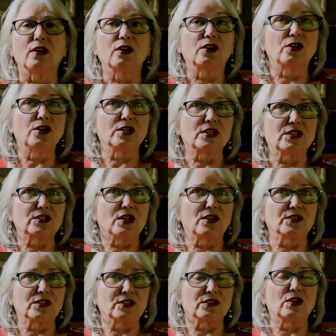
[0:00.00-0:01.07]
cooked
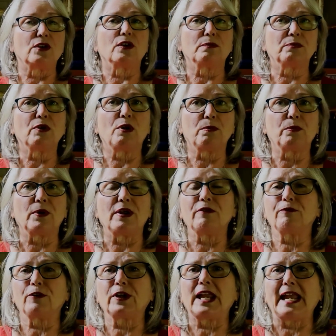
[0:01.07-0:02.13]
salsas that are appropriate
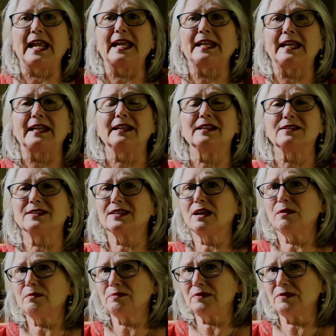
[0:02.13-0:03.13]
for canning and some